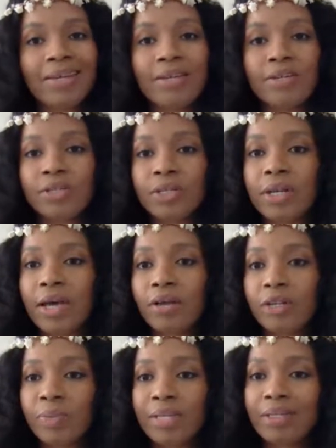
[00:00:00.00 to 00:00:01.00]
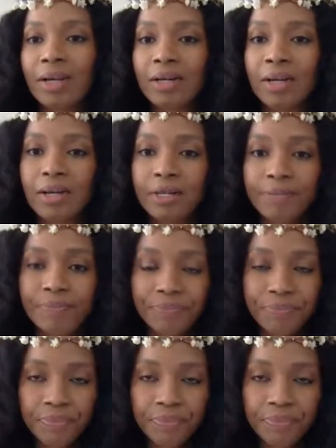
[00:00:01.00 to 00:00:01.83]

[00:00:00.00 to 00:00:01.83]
innersunalchemy.com.